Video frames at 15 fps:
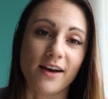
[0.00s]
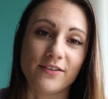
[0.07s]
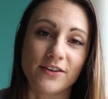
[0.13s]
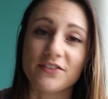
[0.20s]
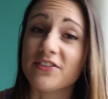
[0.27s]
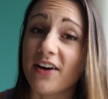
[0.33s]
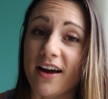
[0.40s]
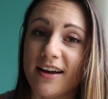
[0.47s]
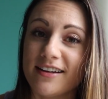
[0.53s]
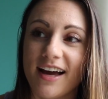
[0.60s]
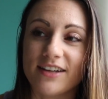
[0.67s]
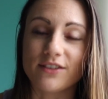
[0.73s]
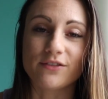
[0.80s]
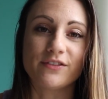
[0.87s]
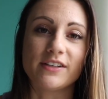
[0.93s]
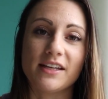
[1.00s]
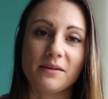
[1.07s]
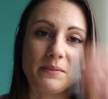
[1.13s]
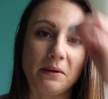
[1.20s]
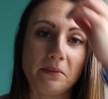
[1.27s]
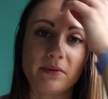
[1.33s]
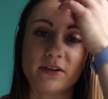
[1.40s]
I feel fine. I don't feel
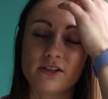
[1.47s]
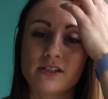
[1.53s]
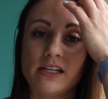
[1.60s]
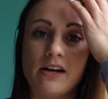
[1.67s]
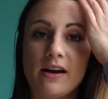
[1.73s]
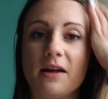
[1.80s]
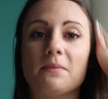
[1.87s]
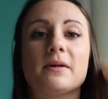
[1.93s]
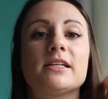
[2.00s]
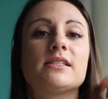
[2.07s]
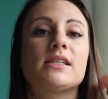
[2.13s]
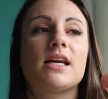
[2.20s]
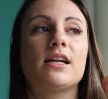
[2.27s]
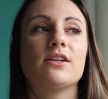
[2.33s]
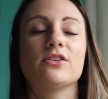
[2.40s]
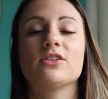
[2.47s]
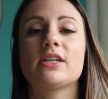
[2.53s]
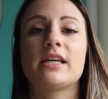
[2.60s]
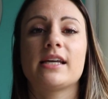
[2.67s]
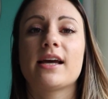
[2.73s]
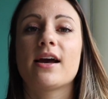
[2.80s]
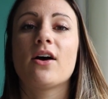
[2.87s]
like people are staring at my skin and
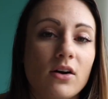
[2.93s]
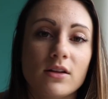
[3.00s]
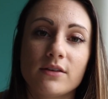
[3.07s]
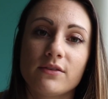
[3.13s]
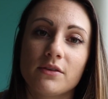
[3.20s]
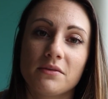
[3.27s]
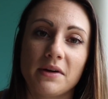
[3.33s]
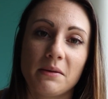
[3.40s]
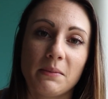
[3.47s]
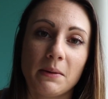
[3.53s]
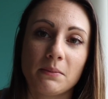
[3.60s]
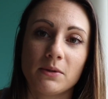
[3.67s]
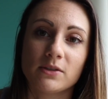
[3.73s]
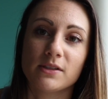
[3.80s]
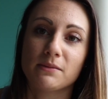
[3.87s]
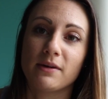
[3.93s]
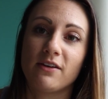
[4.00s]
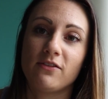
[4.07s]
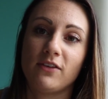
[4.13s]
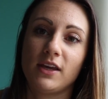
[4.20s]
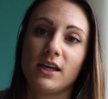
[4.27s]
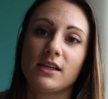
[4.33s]
looking at all of the red pimples on my
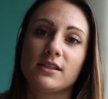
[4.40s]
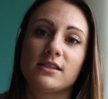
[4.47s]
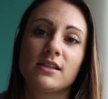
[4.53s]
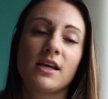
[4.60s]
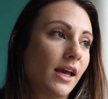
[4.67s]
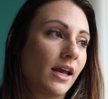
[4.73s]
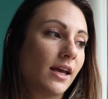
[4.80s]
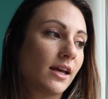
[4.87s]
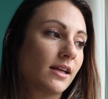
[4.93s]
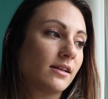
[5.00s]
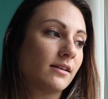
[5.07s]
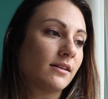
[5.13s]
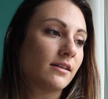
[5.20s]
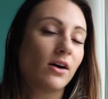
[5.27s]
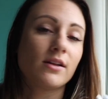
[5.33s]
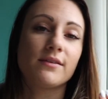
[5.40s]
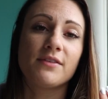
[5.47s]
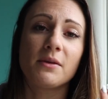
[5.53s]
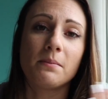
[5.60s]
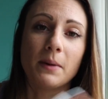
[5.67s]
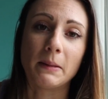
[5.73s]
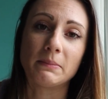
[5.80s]
face and all of
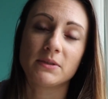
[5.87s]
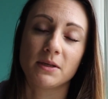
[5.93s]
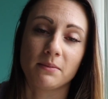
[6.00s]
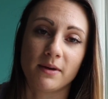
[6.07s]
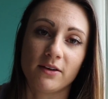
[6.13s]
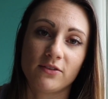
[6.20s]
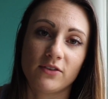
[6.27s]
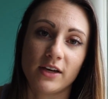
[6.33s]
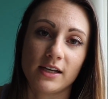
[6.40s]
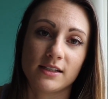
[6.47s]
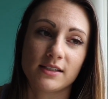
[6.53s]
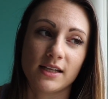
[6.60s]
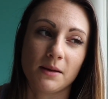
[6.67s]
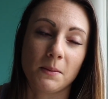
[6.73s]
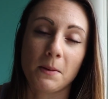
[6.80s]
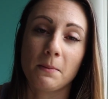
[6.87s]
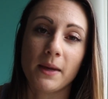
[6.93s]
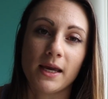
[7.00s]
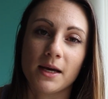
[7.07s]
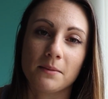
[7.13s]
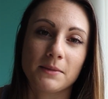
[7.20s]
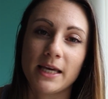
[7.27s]
the bumps on my face that my
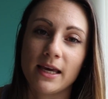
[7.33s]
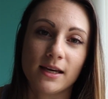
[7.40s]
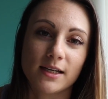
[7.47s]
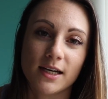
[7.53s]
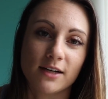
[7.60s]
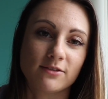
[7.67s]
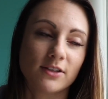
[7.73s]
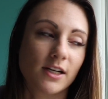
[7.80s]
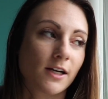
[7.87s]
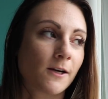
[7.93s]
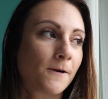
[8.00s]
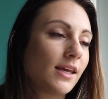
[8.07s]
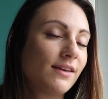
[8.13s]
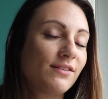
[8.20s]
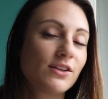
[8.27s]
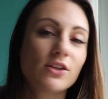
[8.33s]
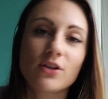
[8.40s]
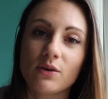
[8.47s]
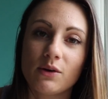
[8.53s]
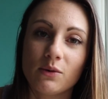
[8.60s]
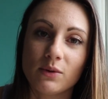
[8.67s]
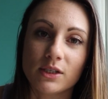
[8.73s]
makeup can't cover. Even
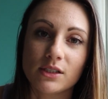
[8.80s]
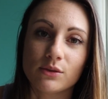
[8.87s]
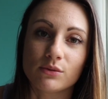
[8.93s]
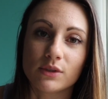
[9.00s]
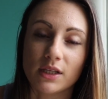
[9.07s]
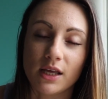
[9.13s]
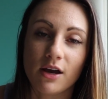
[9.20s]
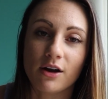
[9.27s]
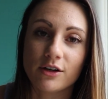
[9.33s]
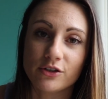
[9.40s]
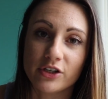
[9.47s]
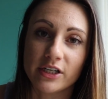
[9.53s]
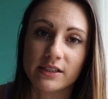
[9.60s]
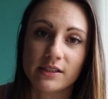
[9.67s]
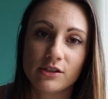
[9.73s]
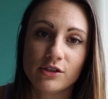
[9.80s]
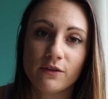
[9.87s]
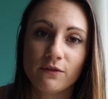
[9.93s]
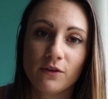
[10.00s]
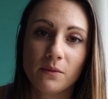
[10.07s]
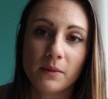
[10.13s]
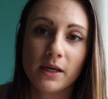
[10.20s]
though it was a really hard
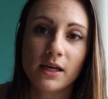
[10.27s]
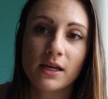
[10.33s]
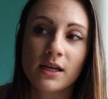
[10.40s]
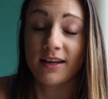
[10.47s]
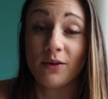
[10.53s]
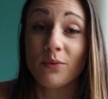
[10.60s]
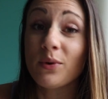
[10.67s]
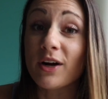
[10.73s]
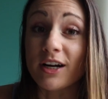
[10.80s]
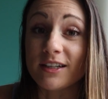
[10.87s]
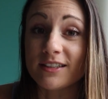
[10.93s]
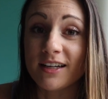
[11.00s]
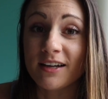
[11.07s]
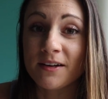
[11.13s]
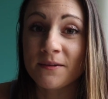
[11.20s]
transition for me, it worked.